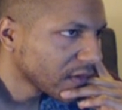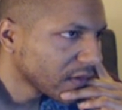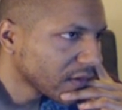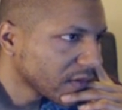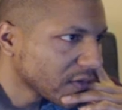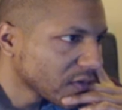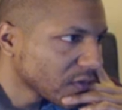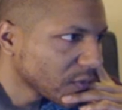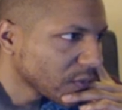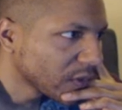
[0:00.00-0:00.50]

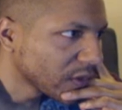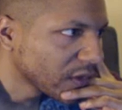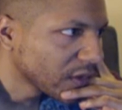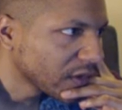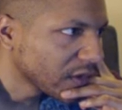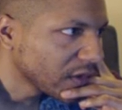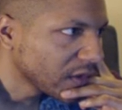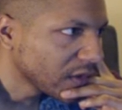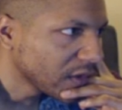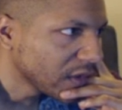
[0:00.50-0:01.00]
It's a
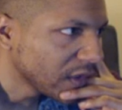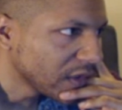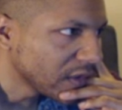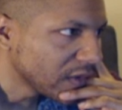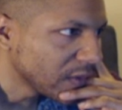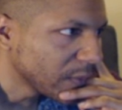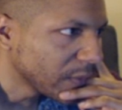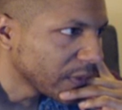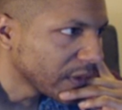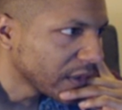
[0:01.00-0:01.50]
really
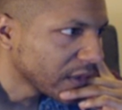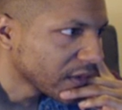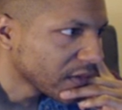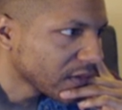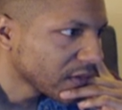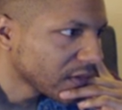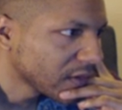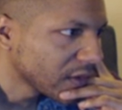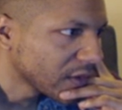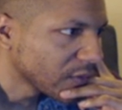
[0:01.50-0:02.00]
easy way to,
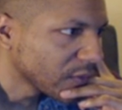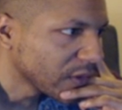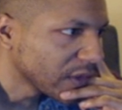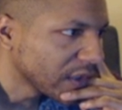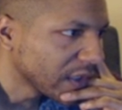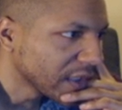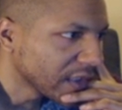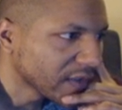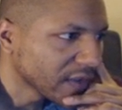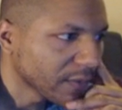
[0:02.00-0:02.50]
you know,
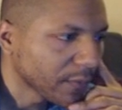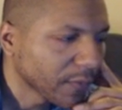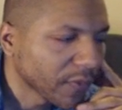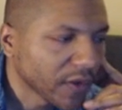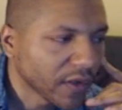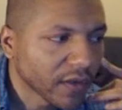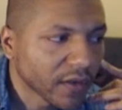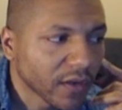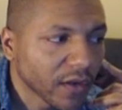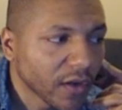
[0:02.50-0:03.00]
get
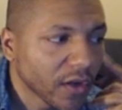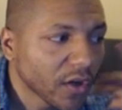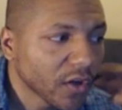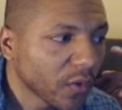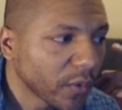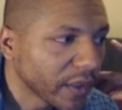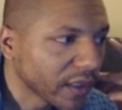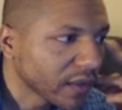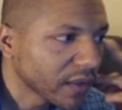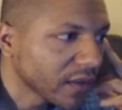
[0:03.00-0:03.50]
something
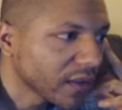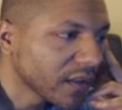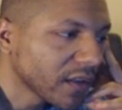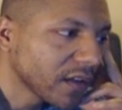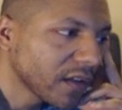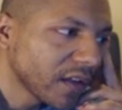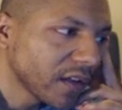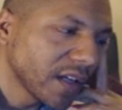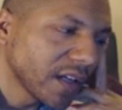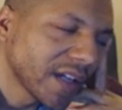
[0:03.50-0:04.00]
quickly.
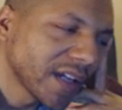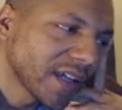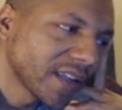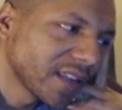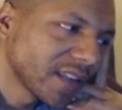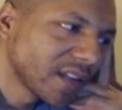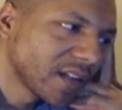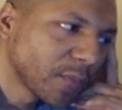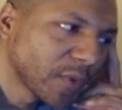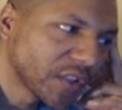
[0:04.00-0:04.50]
And
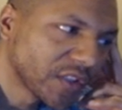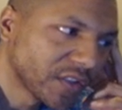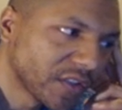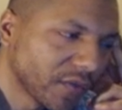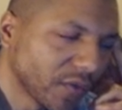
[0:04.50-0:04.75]
then a bunch of